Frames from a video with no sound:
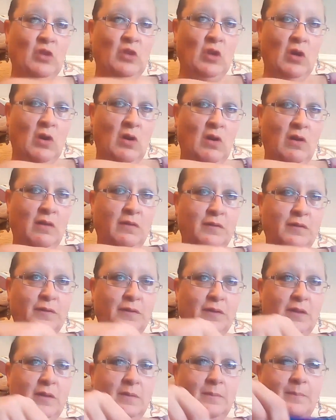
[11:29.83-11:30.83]
the
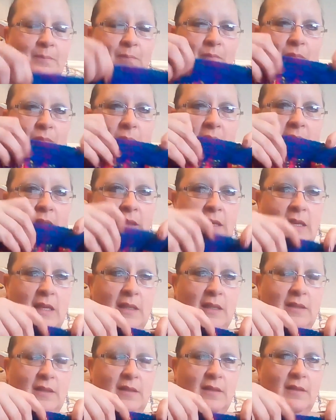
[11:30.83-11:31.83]
scarf and
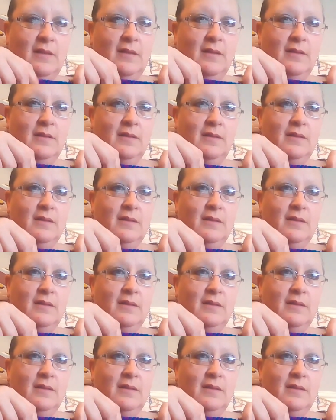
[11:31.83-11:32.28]
this,